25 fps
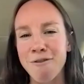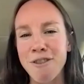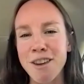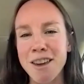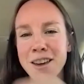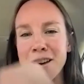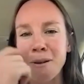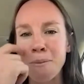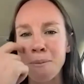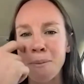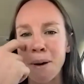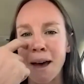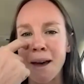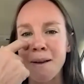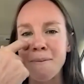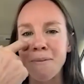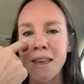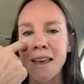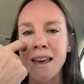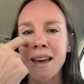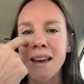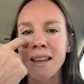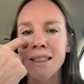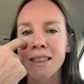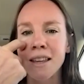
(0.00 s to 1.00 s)
feel, but
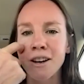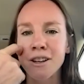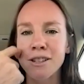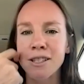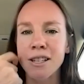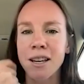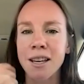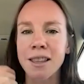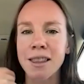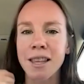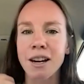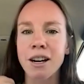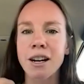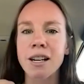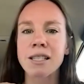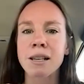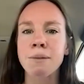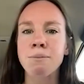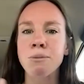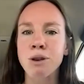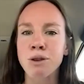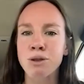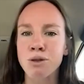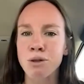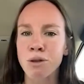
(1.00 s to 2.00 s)
there is a
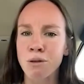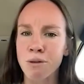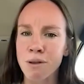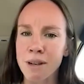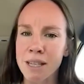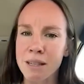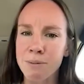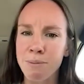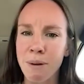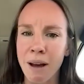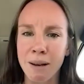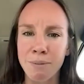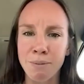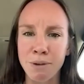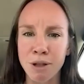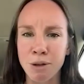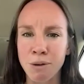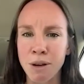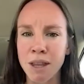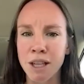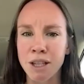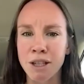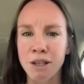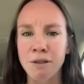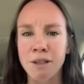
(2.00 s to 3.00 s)
mutual respect
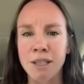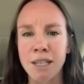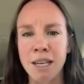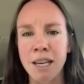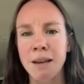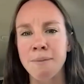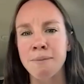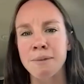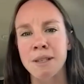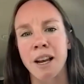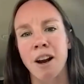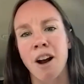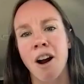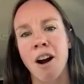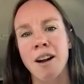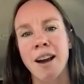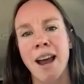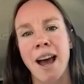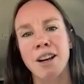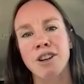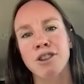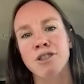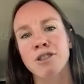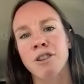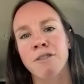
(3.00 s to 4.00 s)
between the two teams. Like our
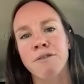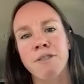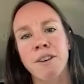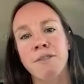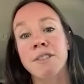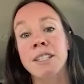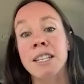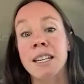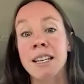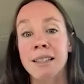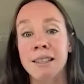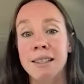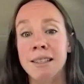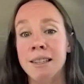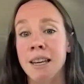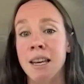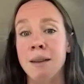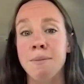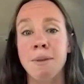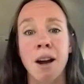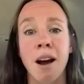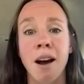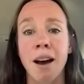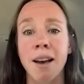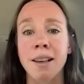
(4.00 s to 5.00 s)
national 15s
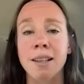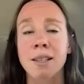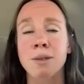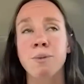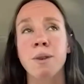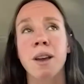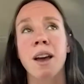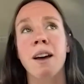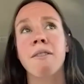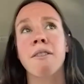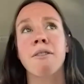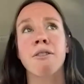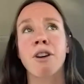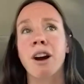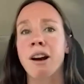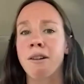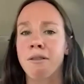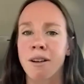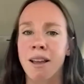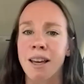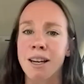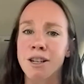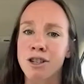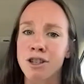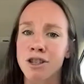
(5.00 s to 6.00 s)
team and us, we have a great
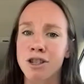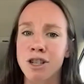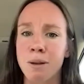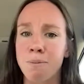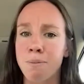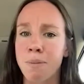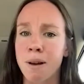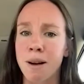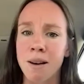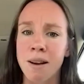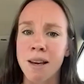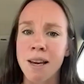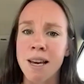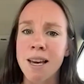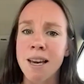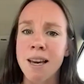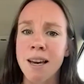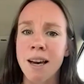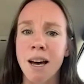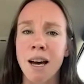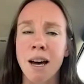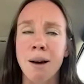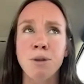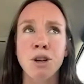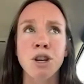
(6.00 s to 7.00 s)
relationship, and
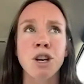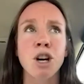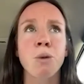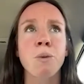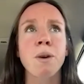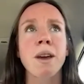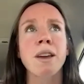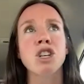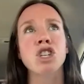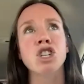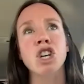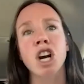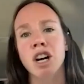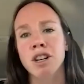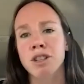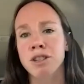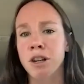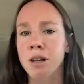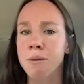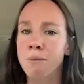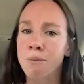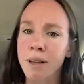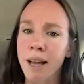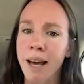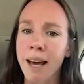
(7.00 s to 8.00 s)
we share
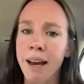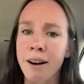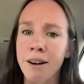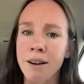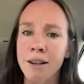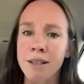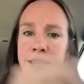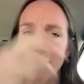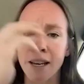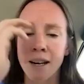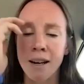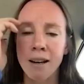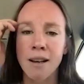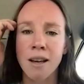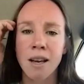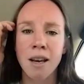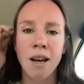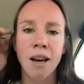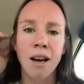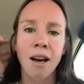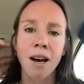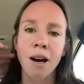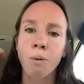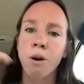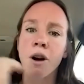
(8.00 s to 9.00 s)
certain players, and
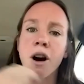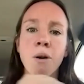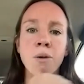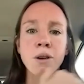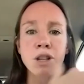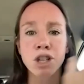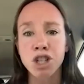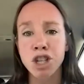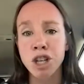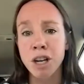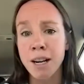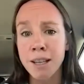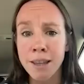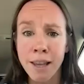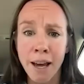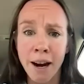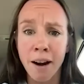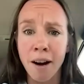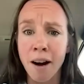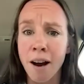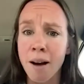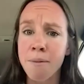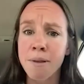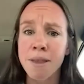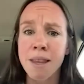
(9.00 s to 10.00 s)
we're always cheering
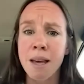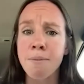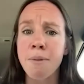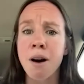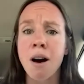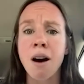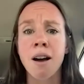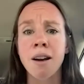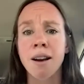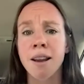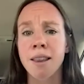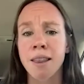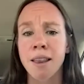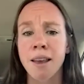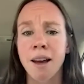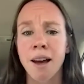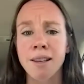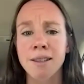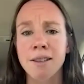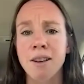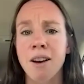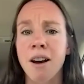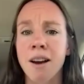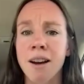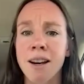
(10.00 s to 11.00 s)
them on and
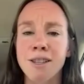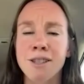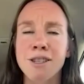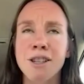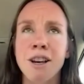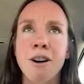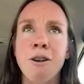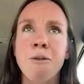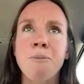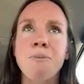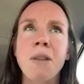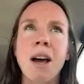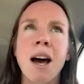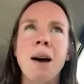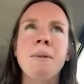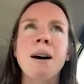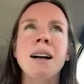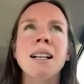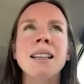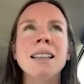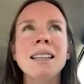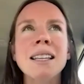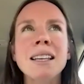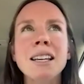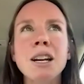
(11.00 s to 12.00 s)
us on. And so
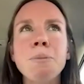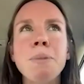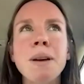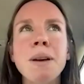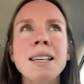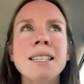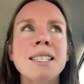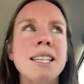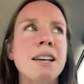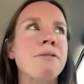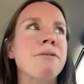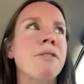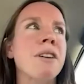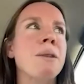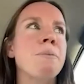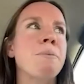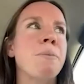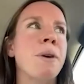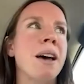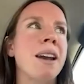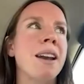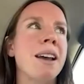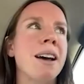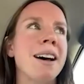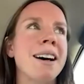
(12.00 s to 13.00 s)
a little bit different,
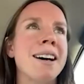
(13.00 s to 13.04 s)
but